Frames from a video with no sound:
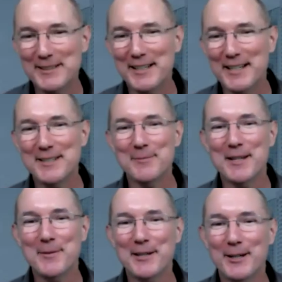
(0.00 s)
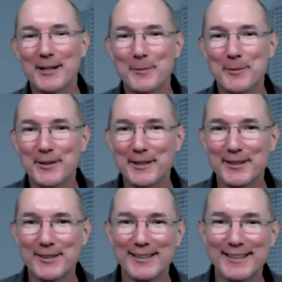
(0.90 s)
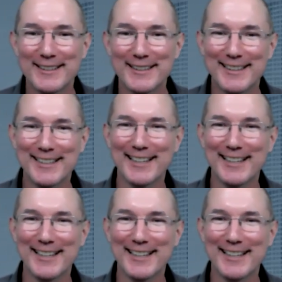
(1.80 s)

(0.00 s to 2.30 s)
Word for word: it does, and maybe I'll system in our system.